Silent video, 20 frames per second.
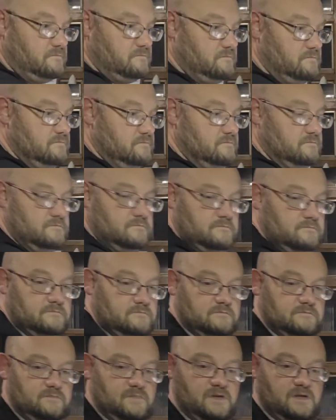I'm
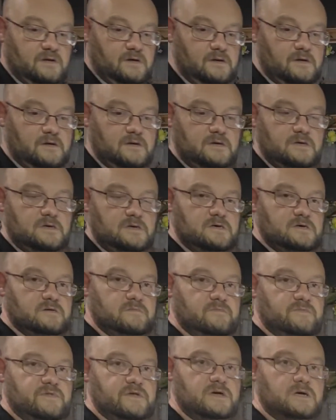
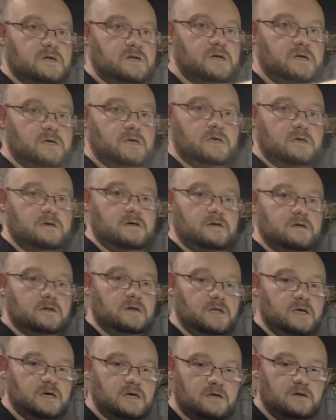thinking out
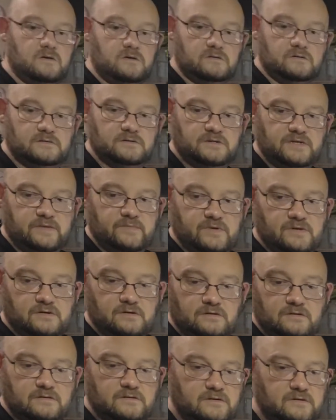loud. Damn it.
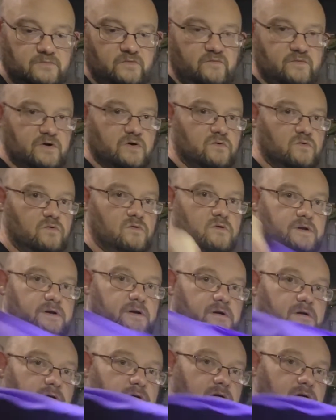I'm on a cord here.